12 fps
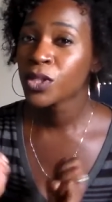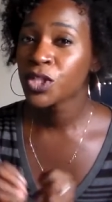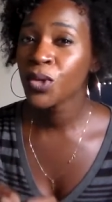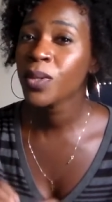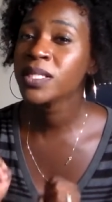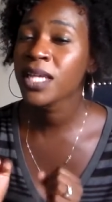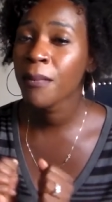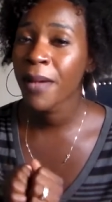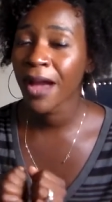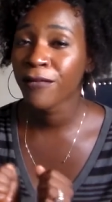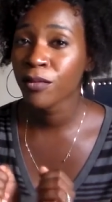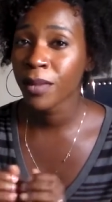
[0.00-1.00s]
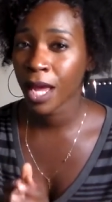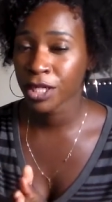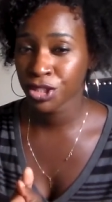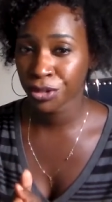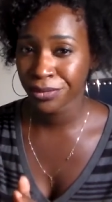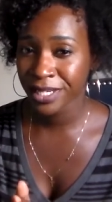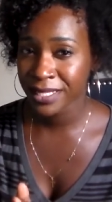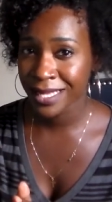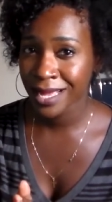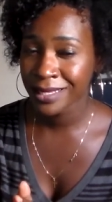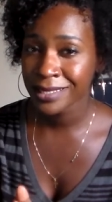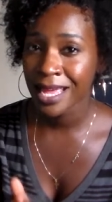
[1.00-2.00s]
When students come back from extra
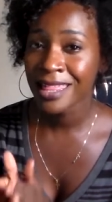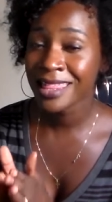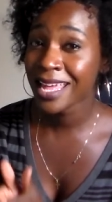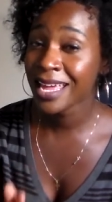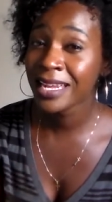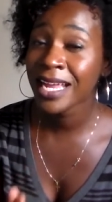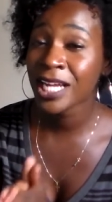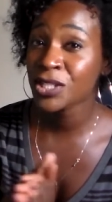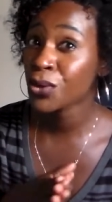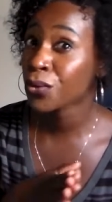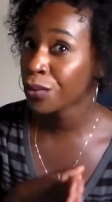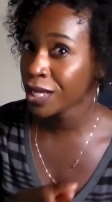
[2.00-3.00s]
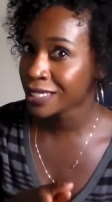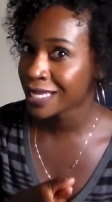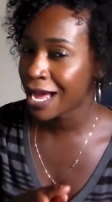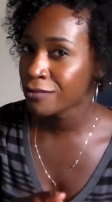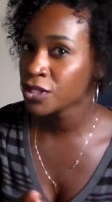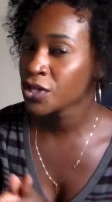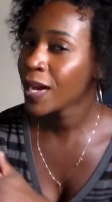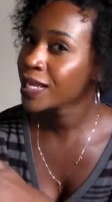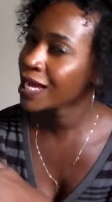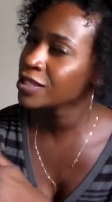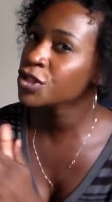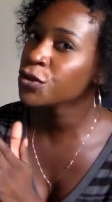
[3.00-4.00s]
recess, then I do a read aloud. So
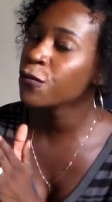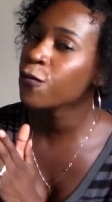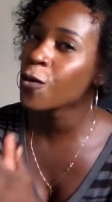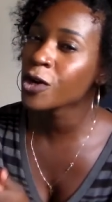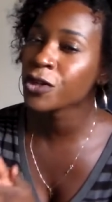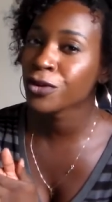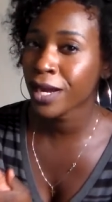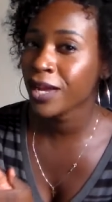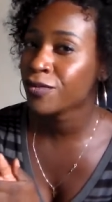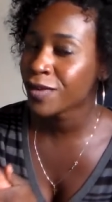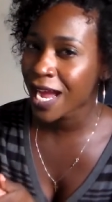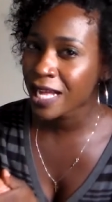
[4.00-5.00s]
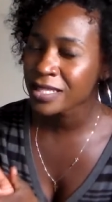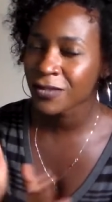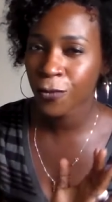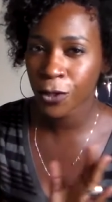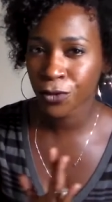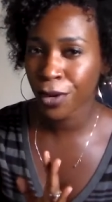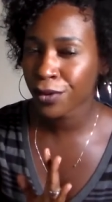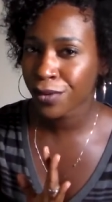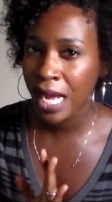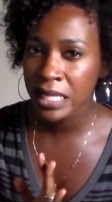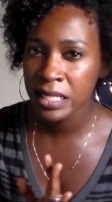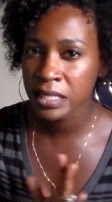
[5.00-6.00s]
I like to do fourth grade rats. Fourth grade
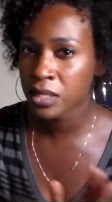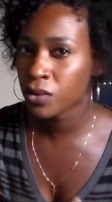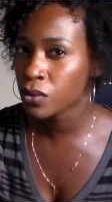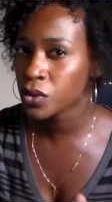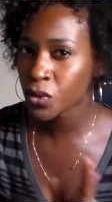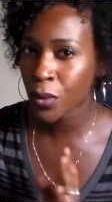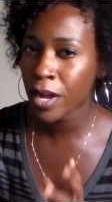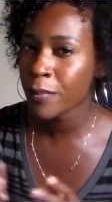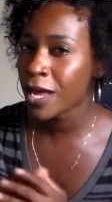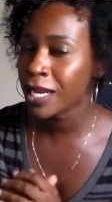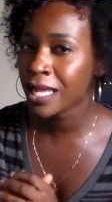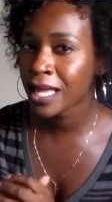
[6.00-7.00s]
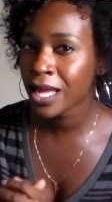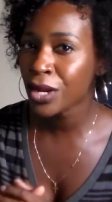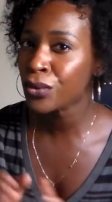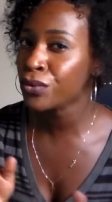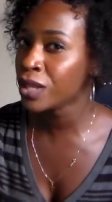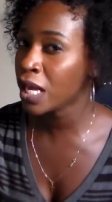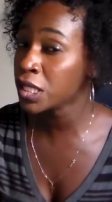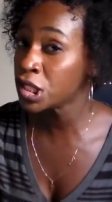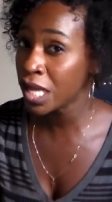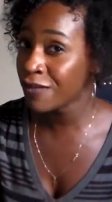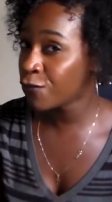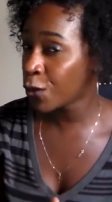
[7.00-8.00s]
rats is a cool story about a kid who
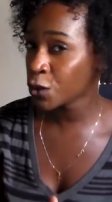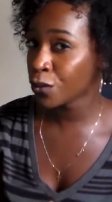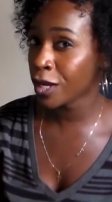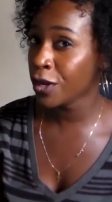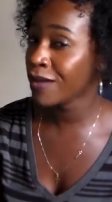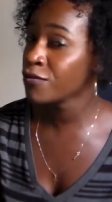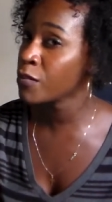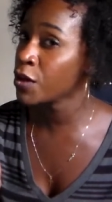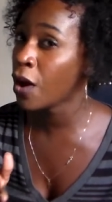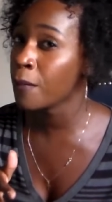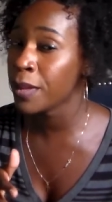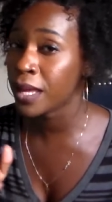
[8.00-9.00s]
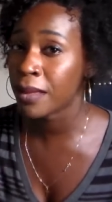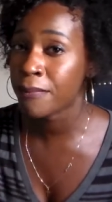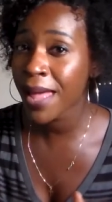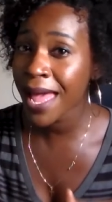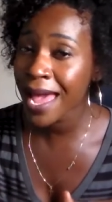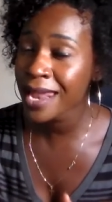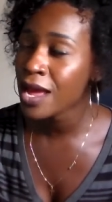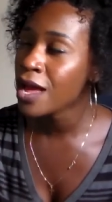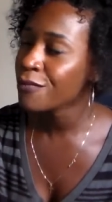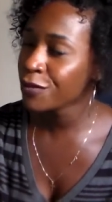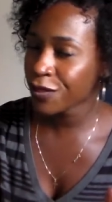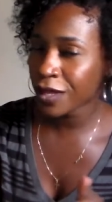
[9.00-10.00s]
thinks in fourth grade you have to be all big and bad,
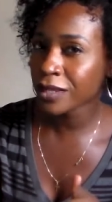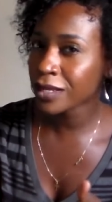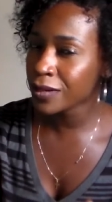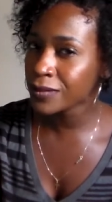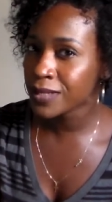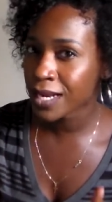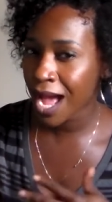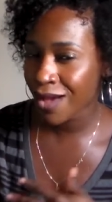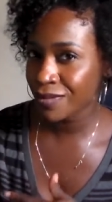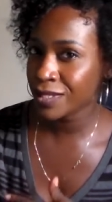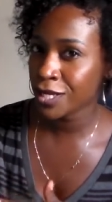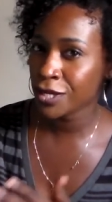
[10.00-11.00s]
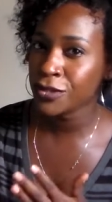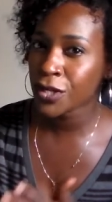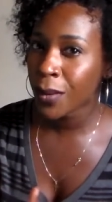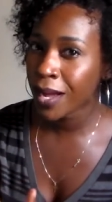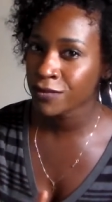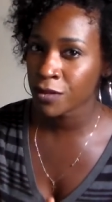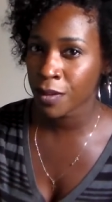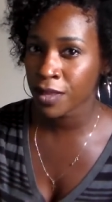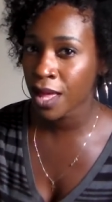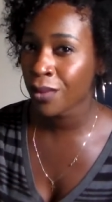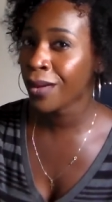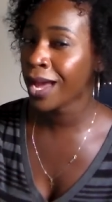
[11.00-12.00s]
but then learns that obviously you don't have to
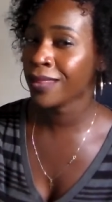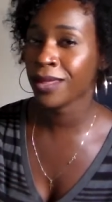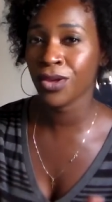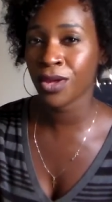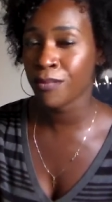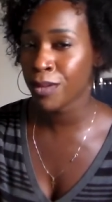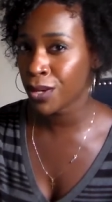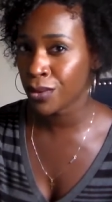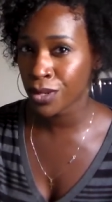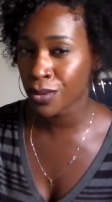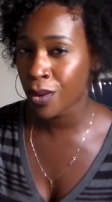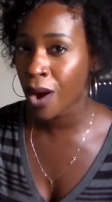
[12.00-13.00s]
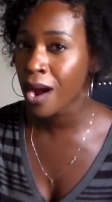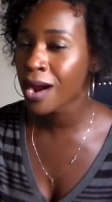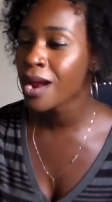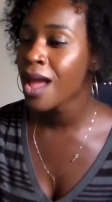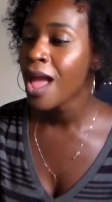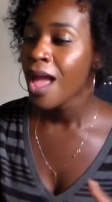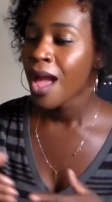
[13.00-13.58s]
be that way, that you can be who you are.